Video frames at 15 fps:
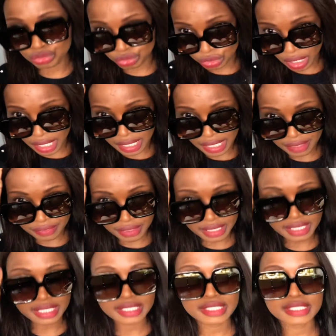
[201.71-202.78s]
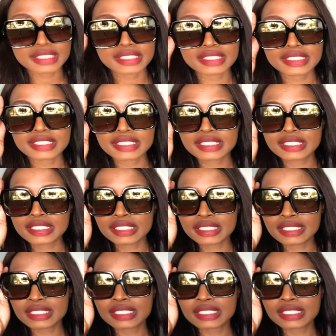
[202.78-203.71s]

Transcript: I love that it's tinted.